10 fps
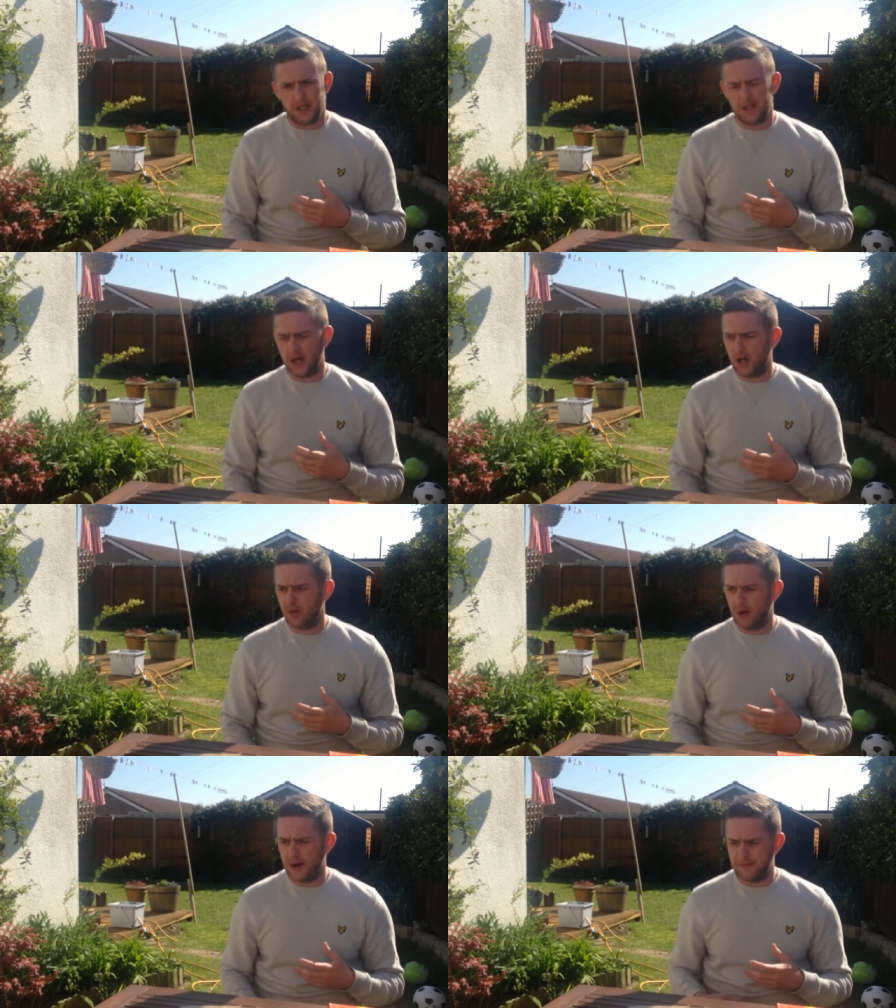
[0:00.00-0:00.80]

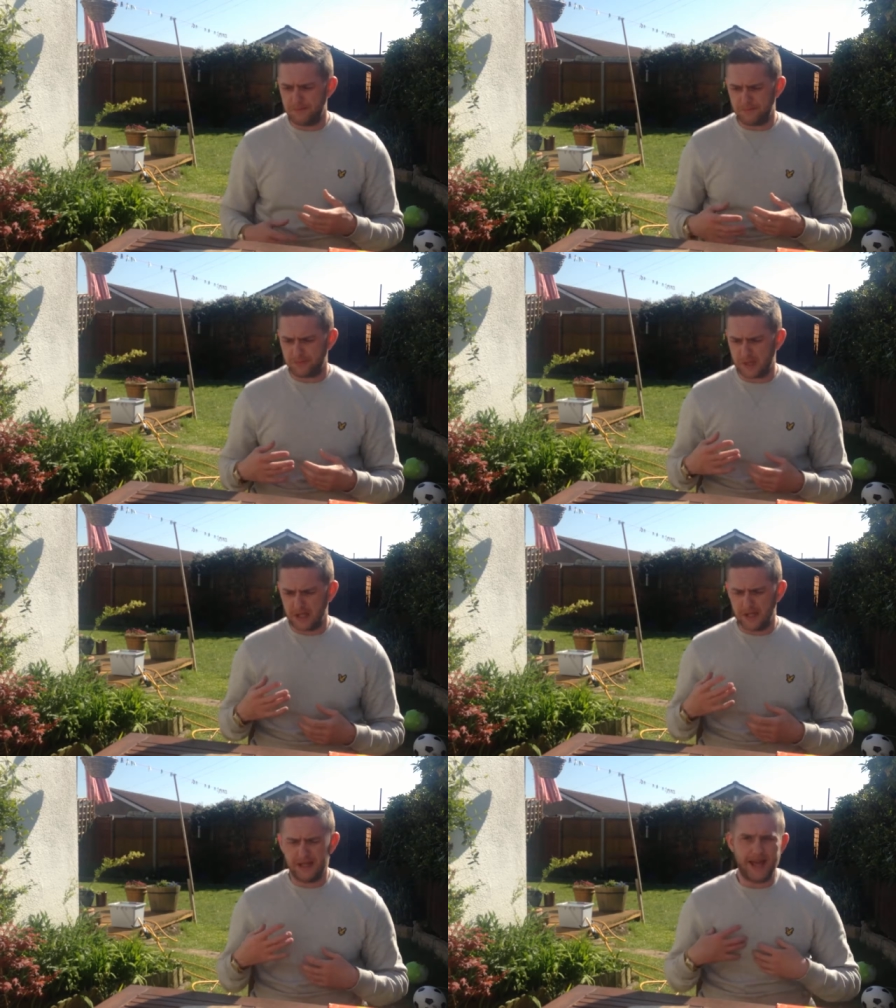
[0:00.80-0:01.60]
their
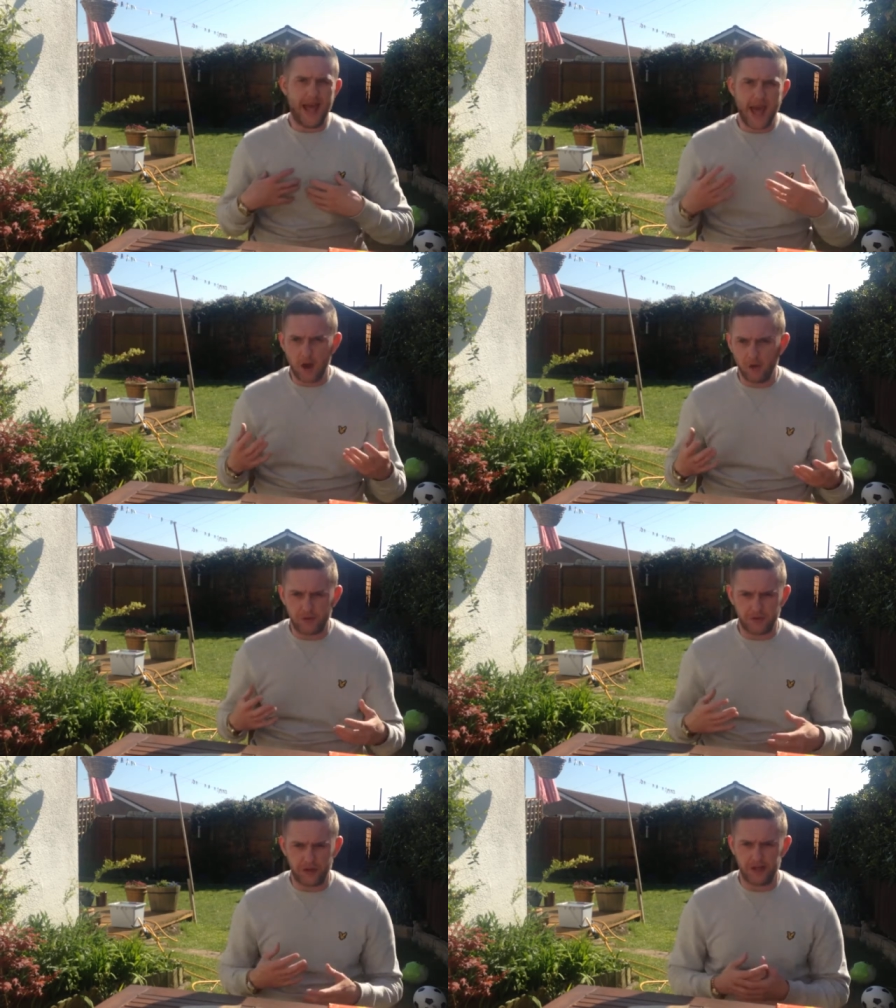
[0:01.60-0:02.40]

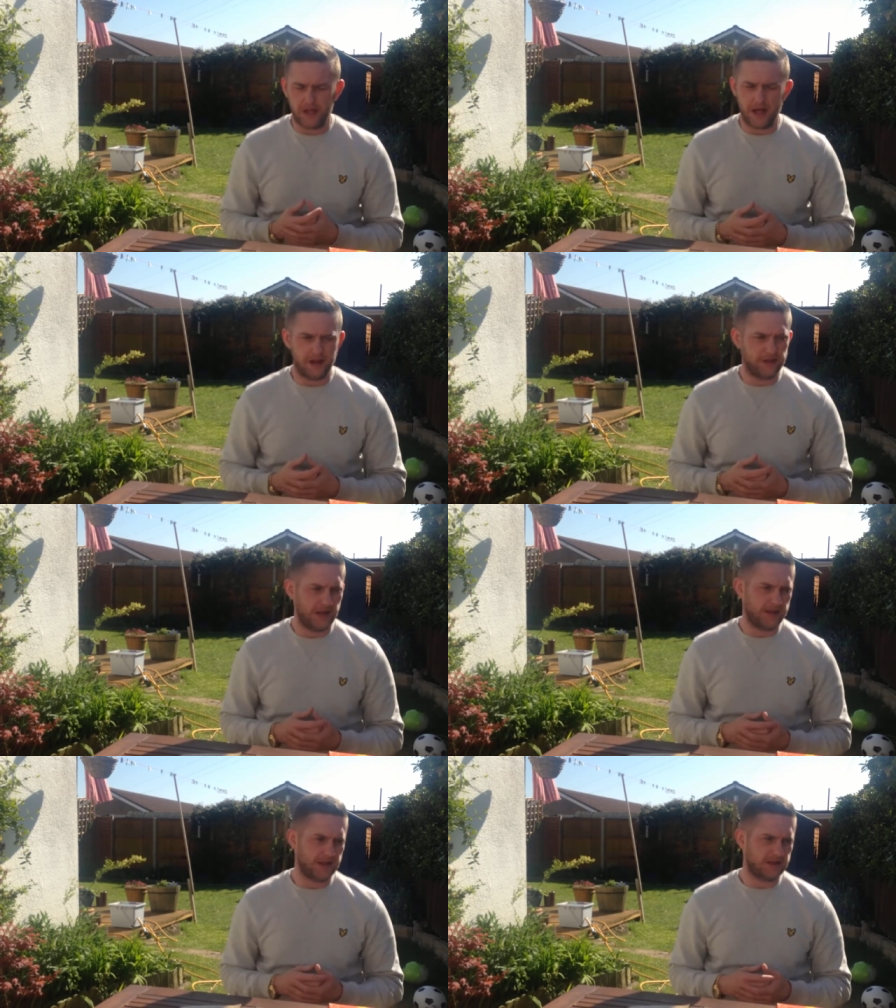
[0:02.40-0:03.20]
health, and
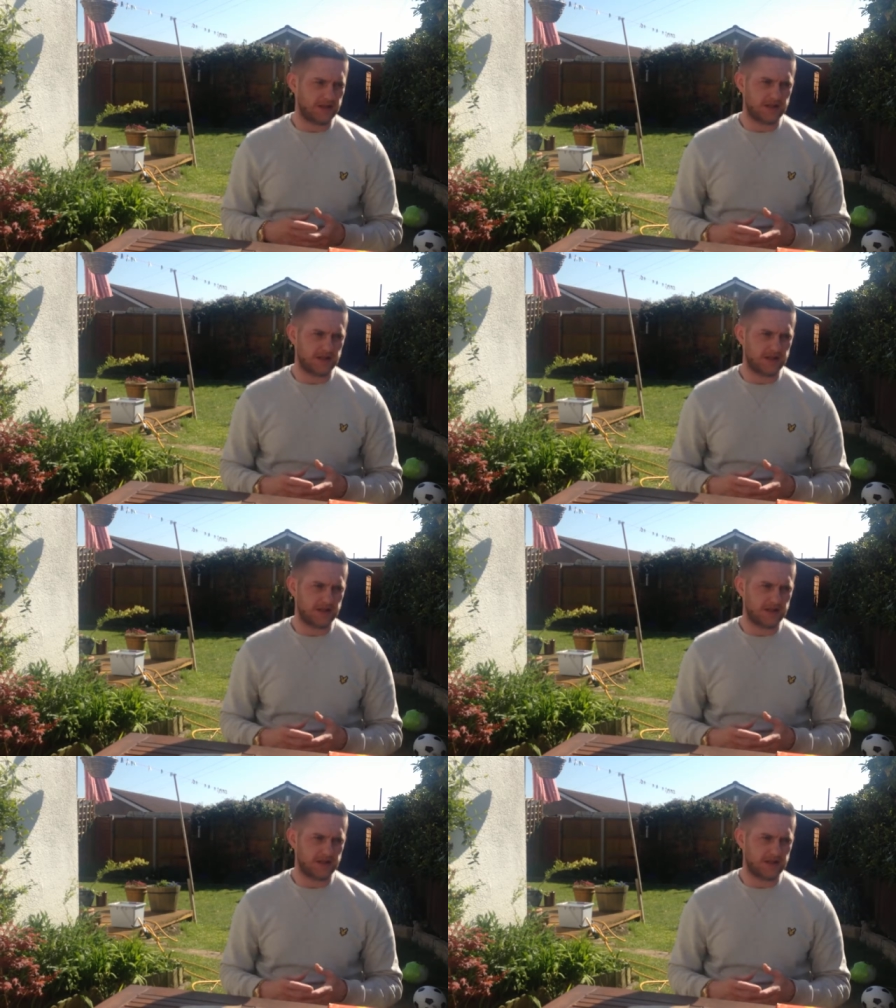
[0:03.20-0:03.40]
they